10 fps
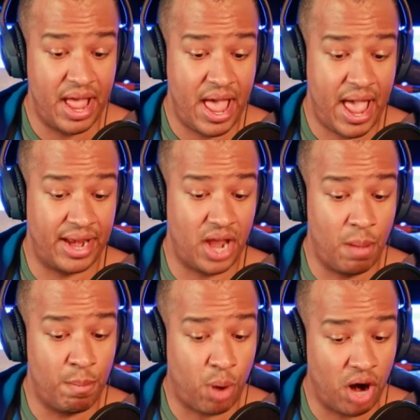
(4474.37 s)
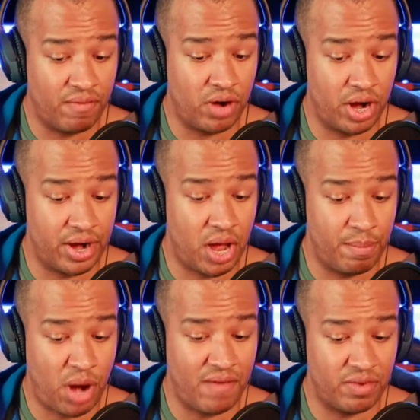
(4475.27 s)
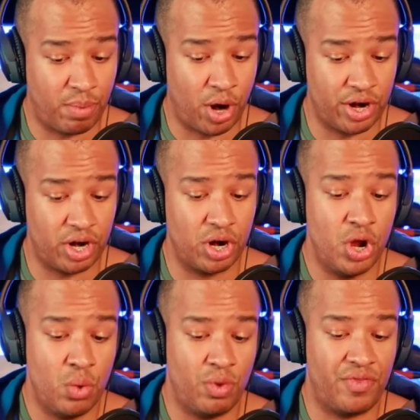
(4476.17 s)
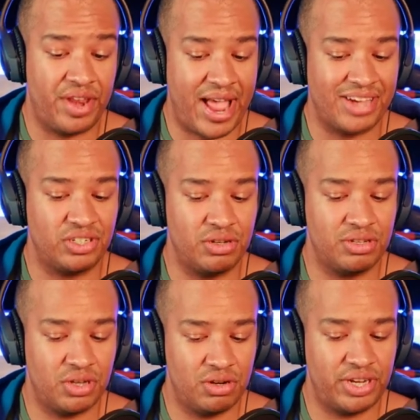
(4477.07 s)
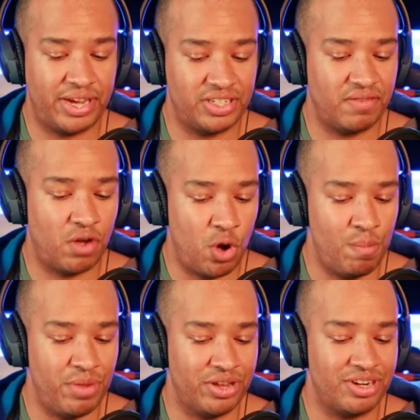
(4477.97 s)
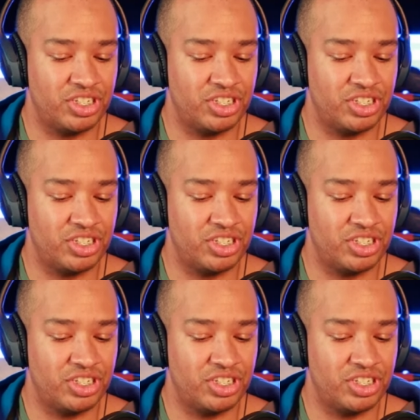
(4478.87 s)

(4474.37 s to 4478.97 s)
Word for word: a non-profit nonprofit partner with the National Association of Home Builders,